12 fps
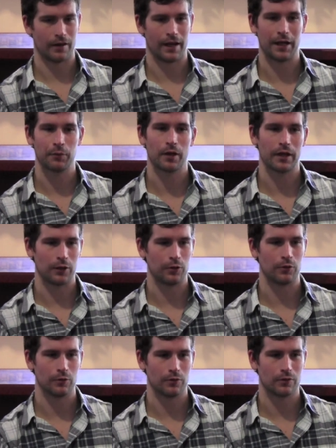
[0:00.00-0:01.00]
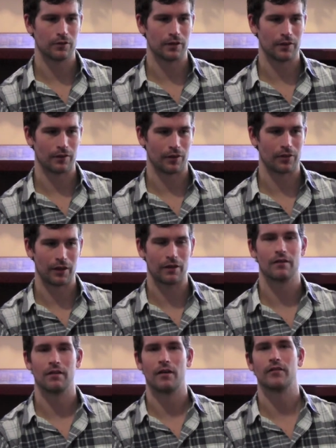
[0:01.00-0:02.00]
Anybody who is a
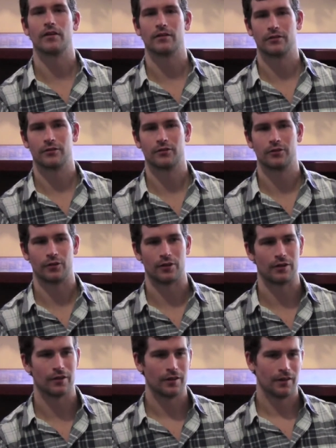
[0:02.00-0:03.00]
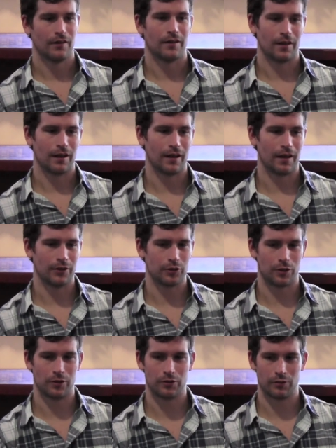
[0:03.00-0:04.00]
theater lover should uh,
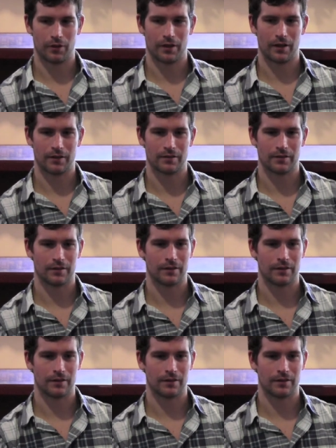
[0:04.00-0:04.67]
should enjoy this.